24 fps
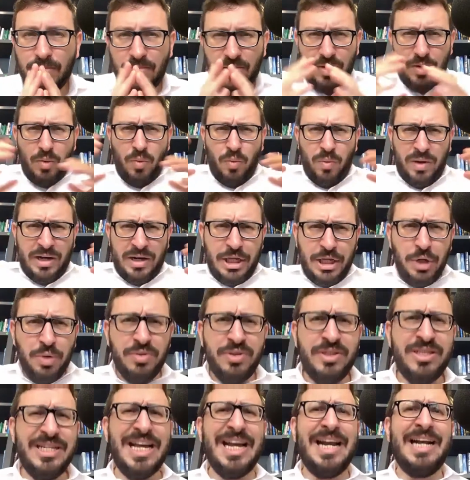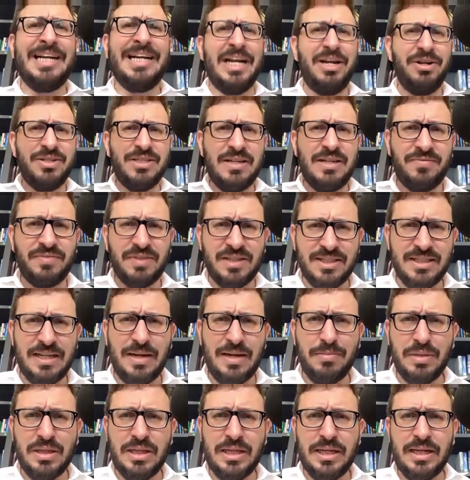When you dedicate yourself to
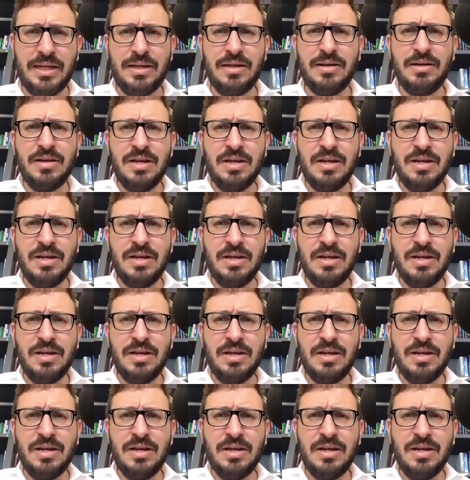something,